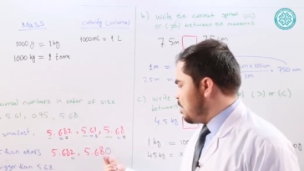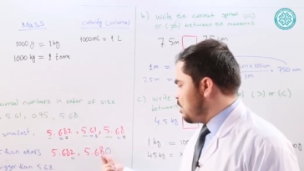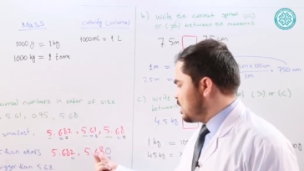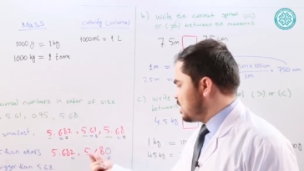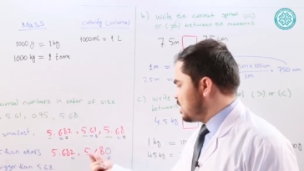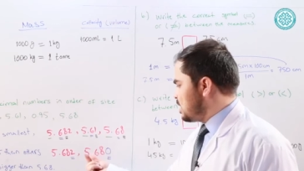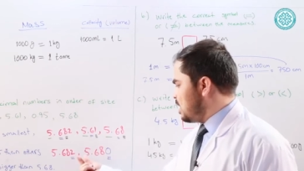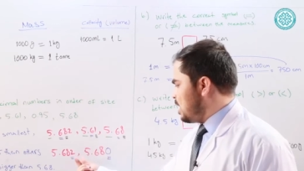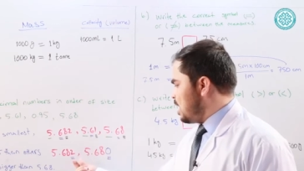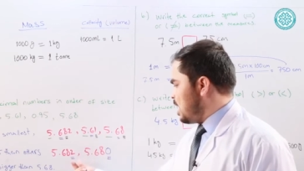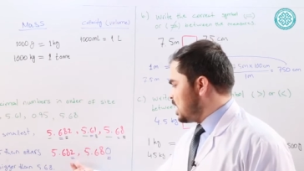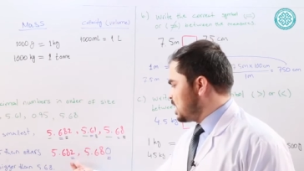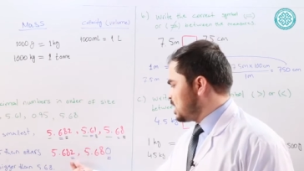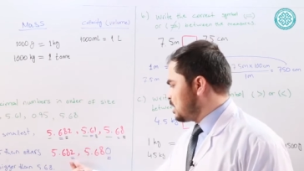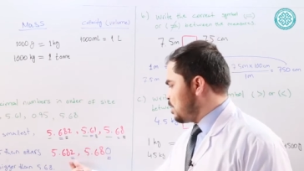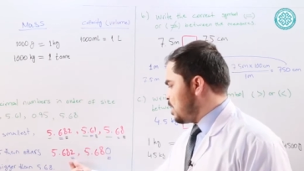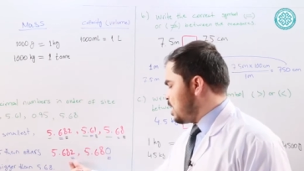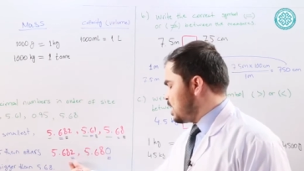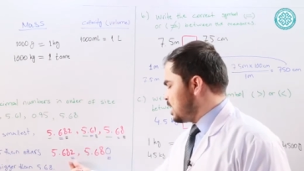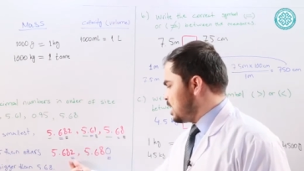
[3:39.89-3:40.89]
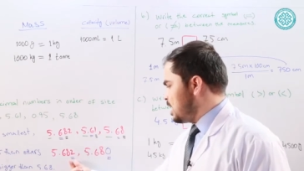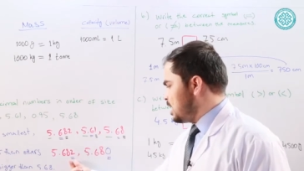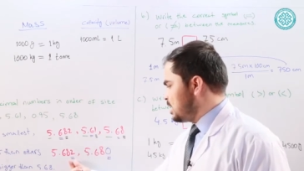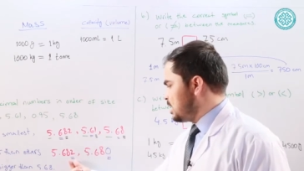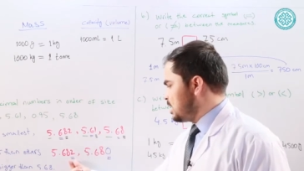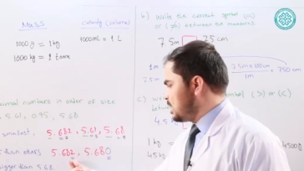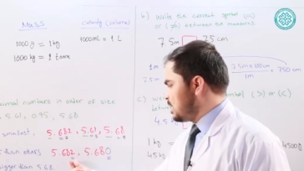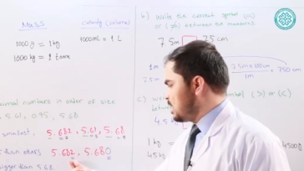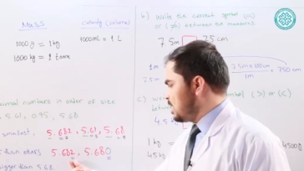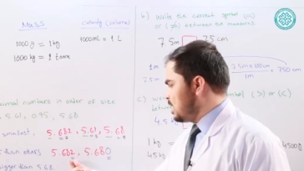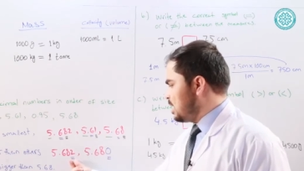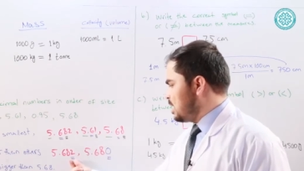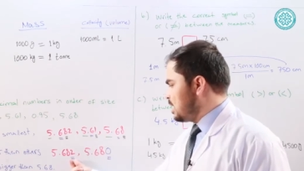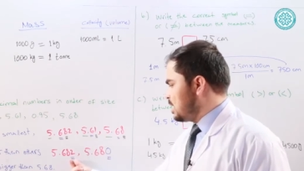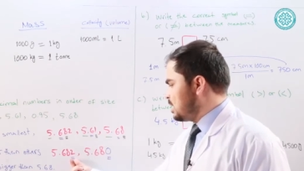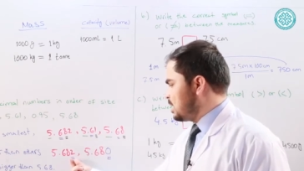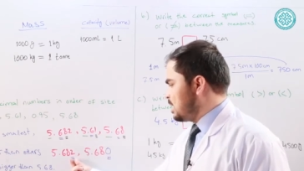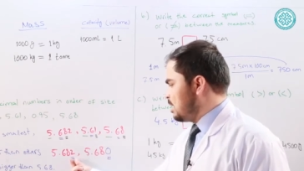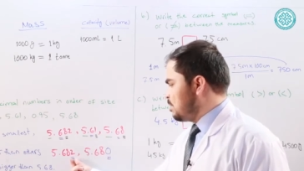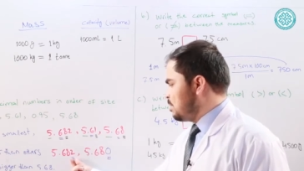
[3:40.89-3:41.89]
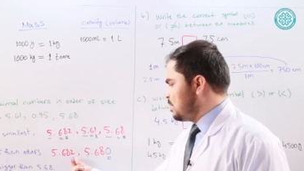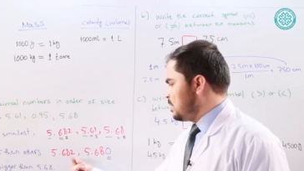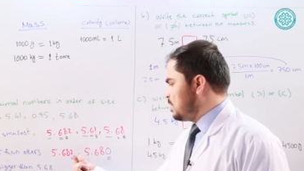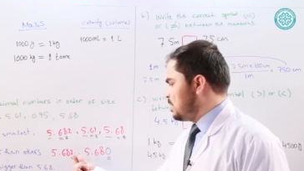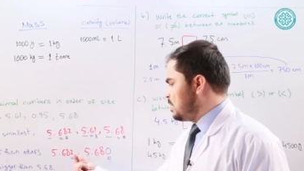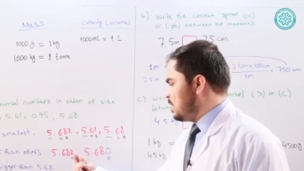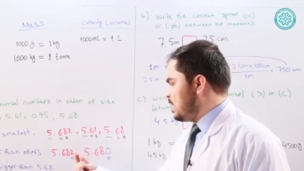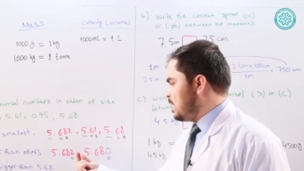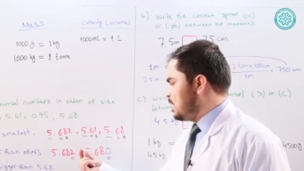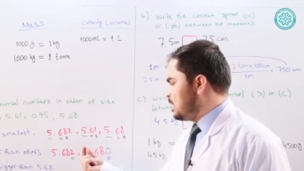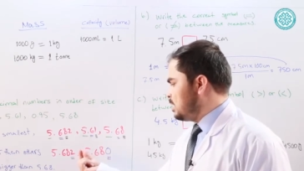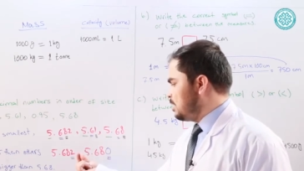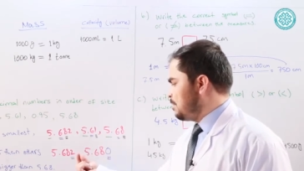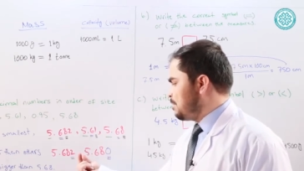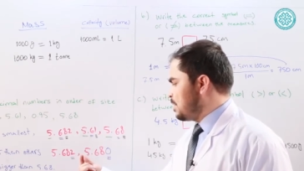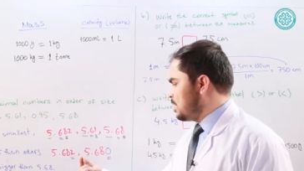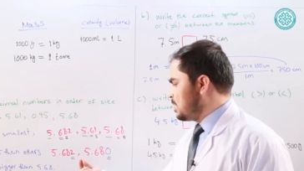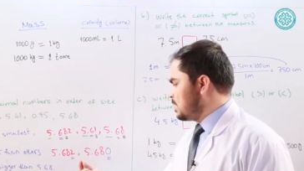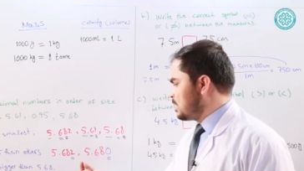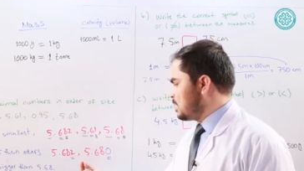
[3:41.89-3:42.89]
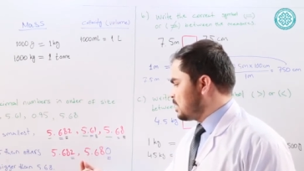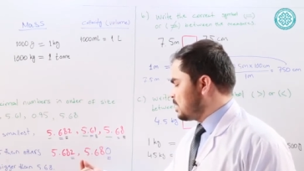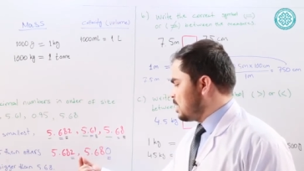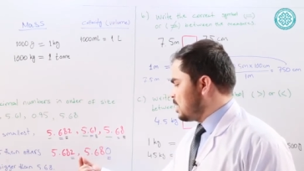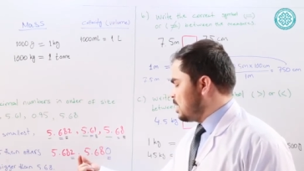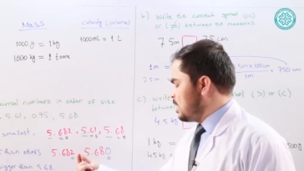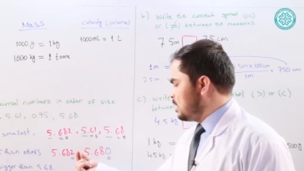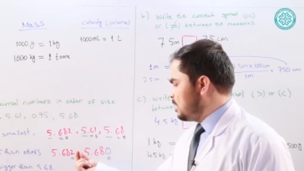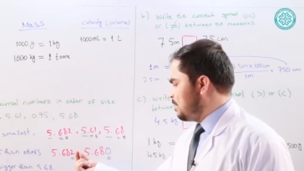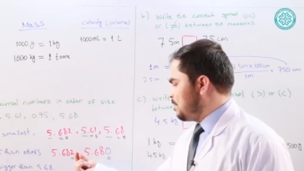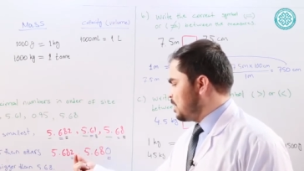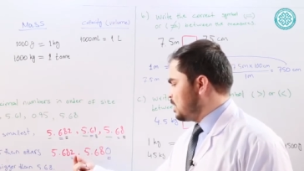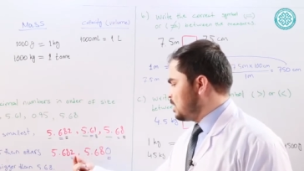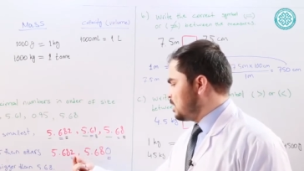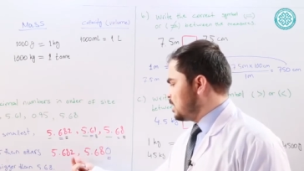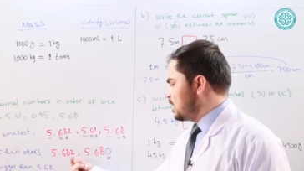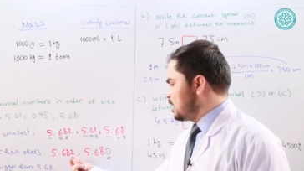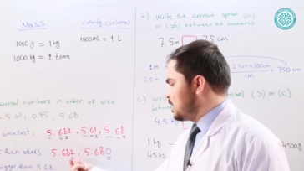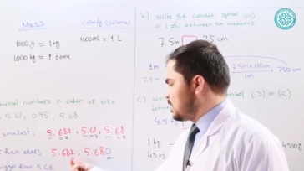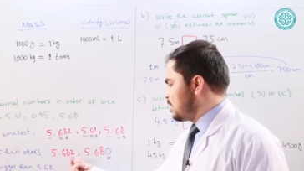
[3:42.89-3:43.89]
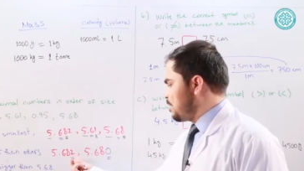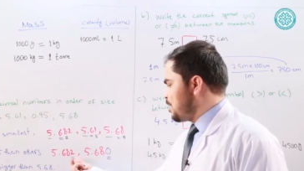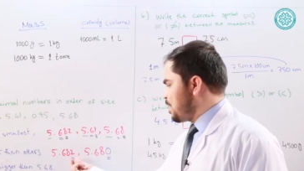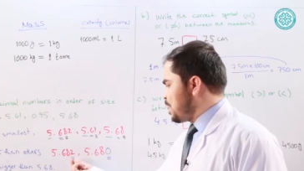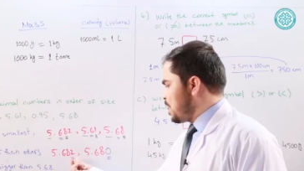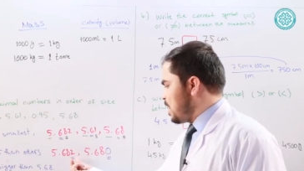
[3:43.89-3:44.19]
but the last part has some difference, differences.